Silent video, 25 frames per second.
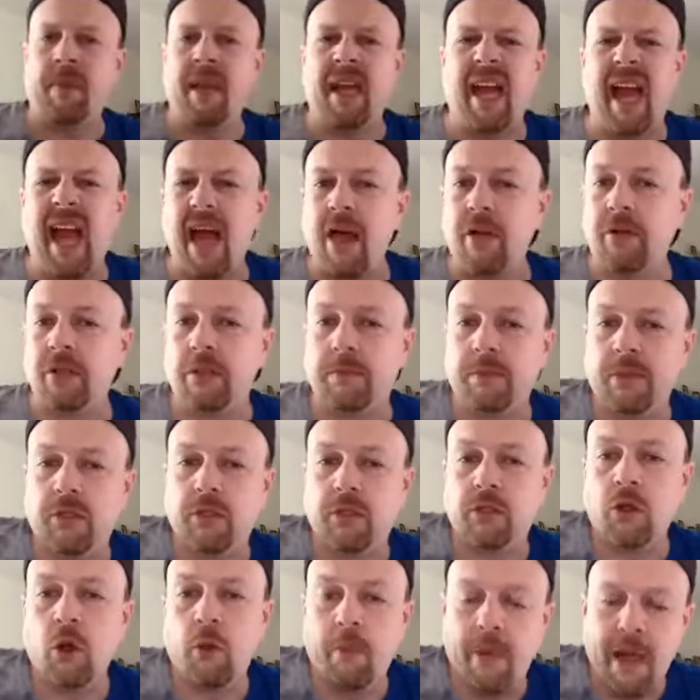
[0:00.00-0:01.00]
My allergy's been
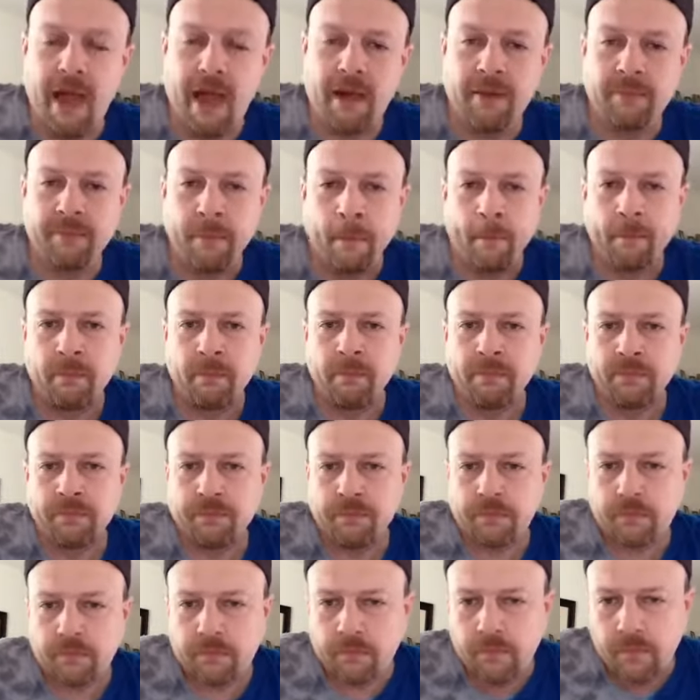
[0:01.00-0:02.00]
so bad.
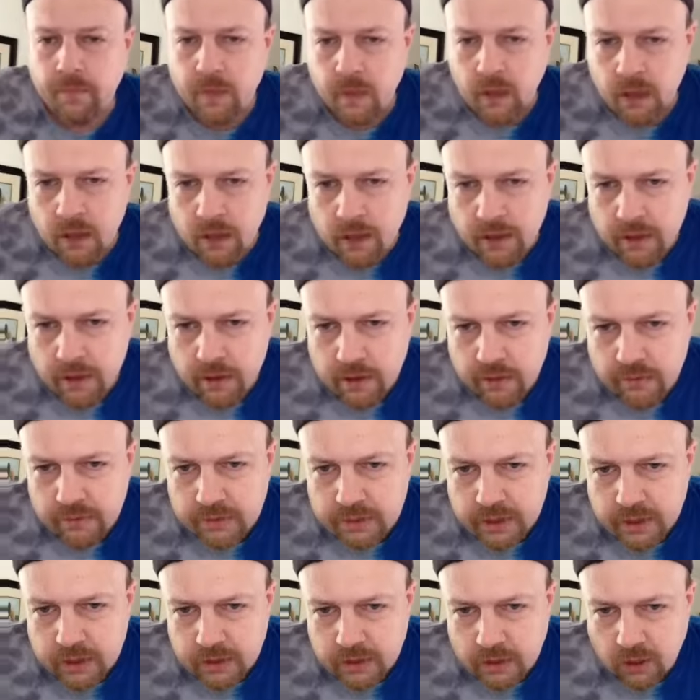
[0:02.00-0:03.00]
Have you
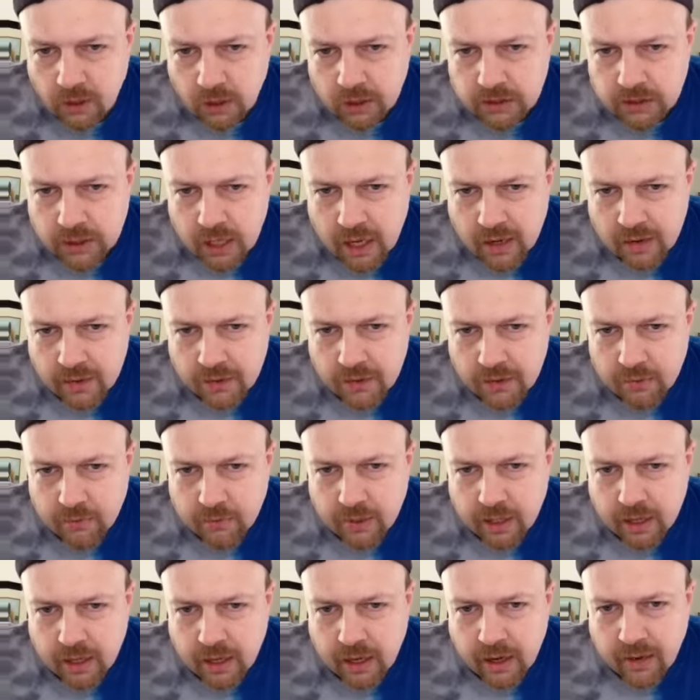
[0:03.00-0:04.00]
seen Dark Side of the
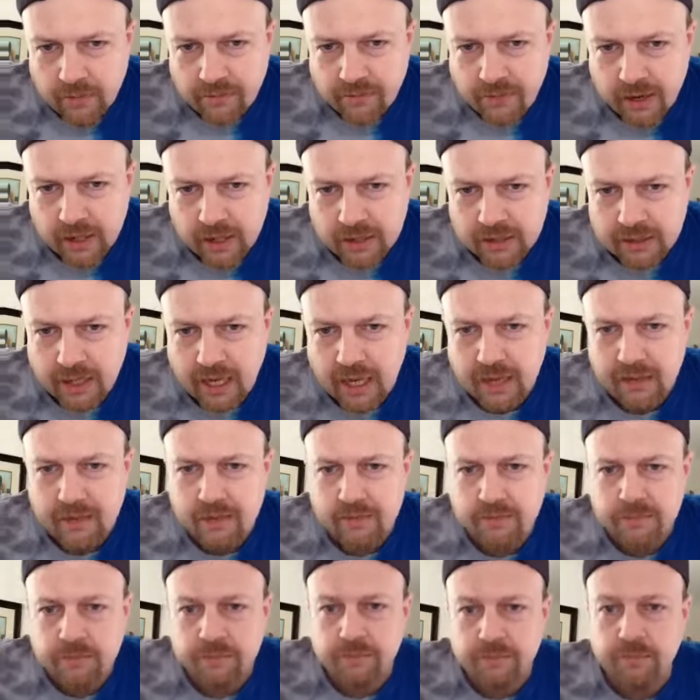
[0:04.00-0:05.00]
Ring on Viceland?
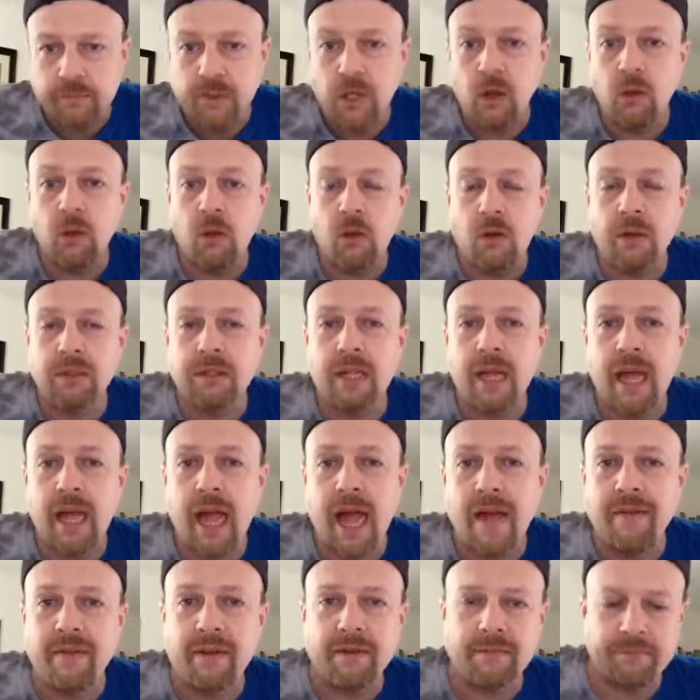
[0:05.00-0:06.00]
No, Lawrence, I
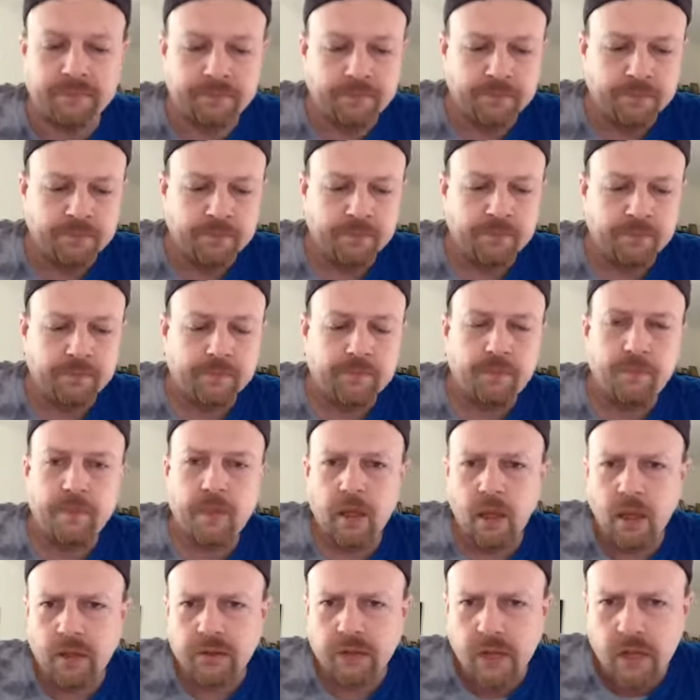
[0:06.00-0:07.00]
haven't.
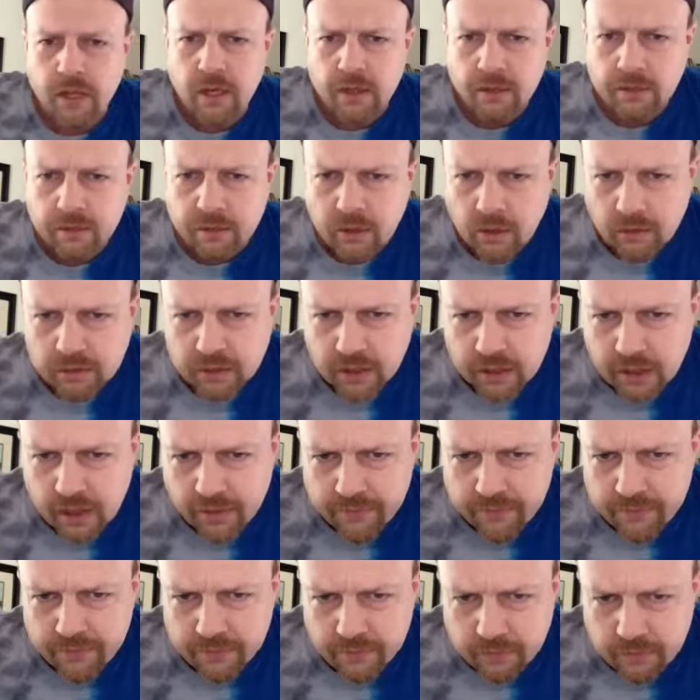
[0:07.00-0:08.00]
It's on
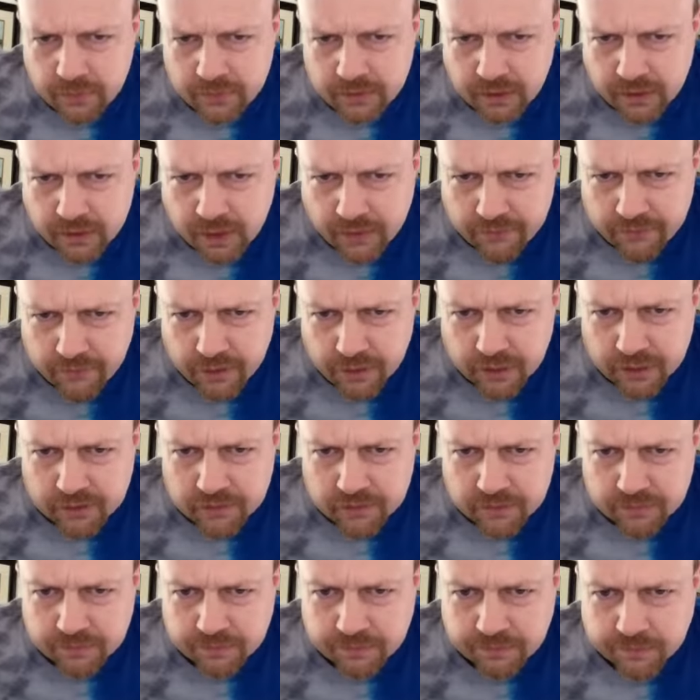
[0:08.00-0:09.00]

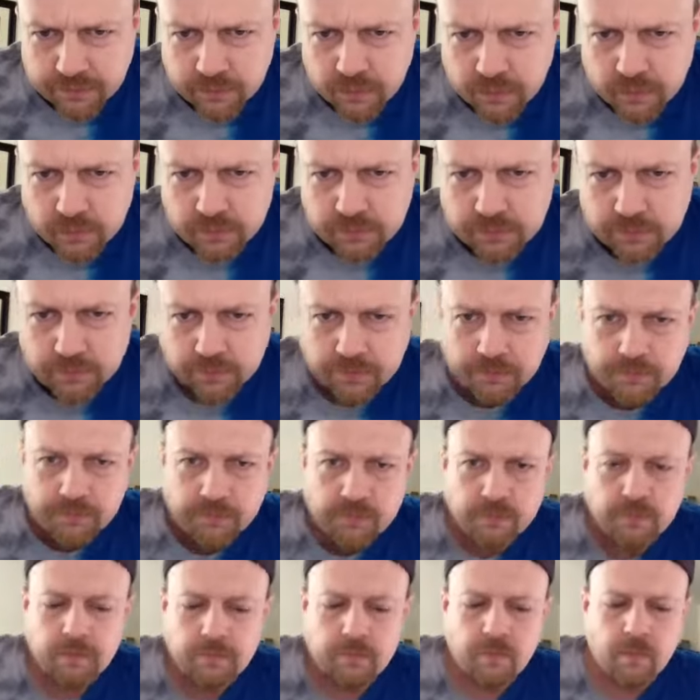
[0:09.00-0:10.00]
Netflix.
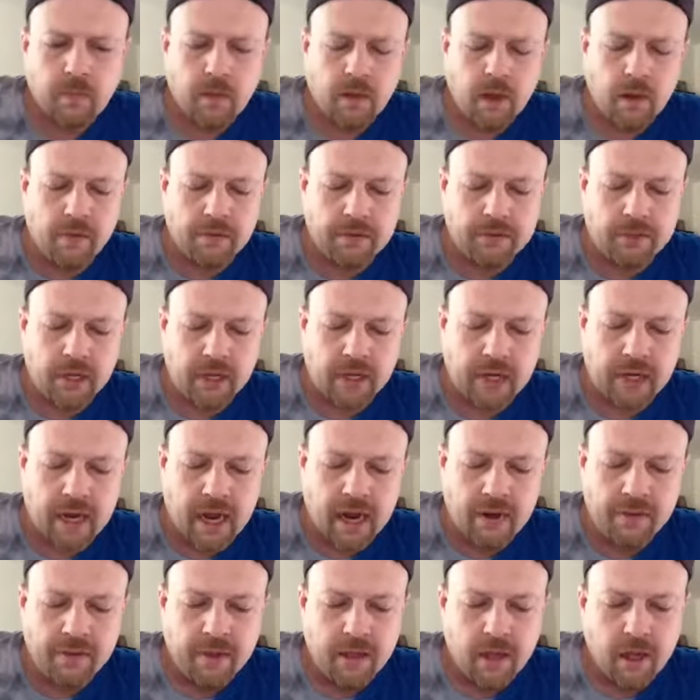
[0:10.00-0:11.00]
I'll check it
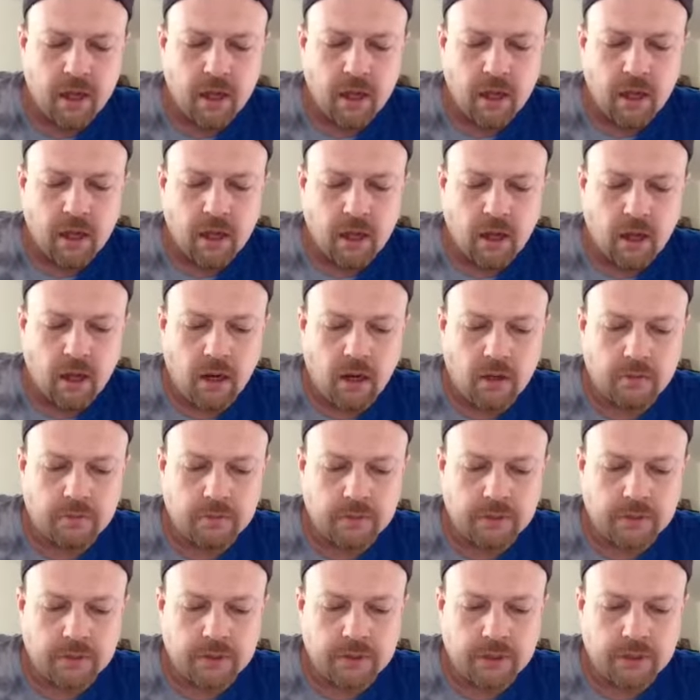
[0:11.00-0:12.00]
out.
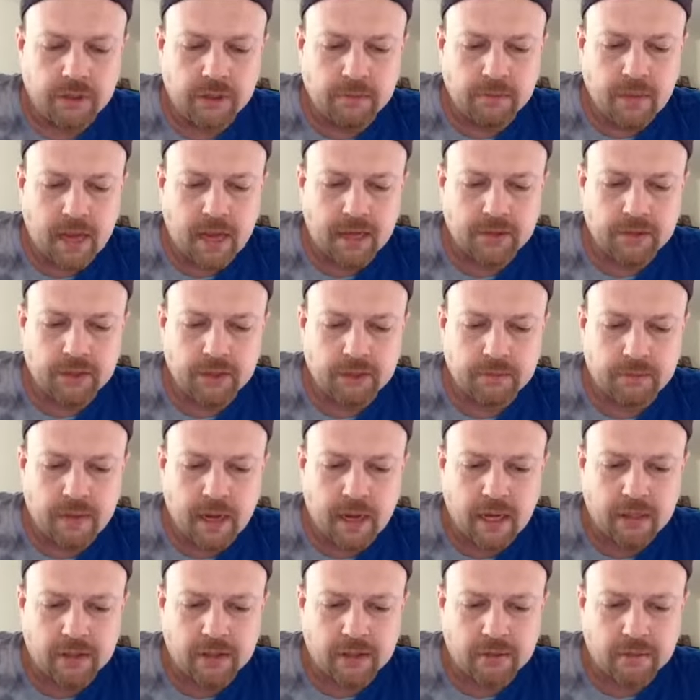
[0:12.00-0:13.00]
Let's see. Matches.
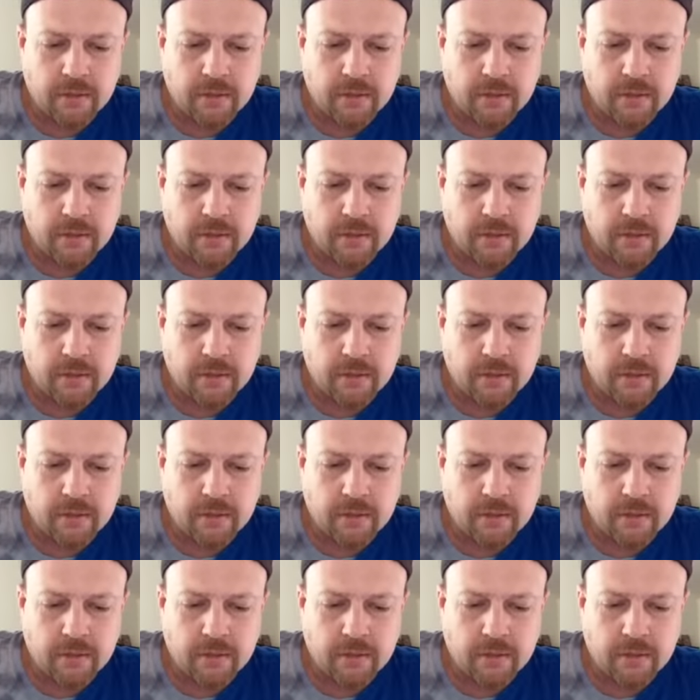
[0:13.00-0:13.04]
Men's